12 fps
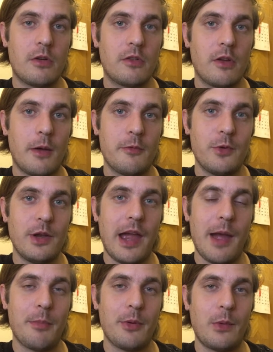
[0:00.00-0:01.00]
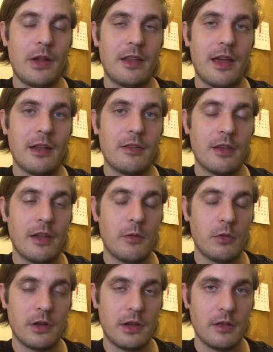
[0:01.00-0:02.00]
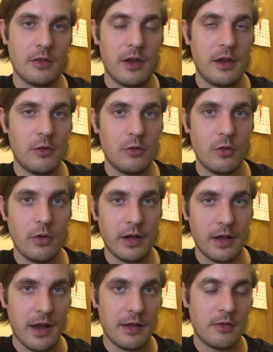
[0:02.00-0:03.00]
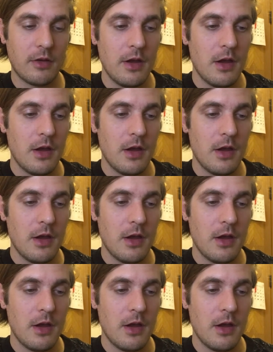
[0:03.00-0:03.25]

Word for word: so I'm really happy with that, and I want to continue doing that.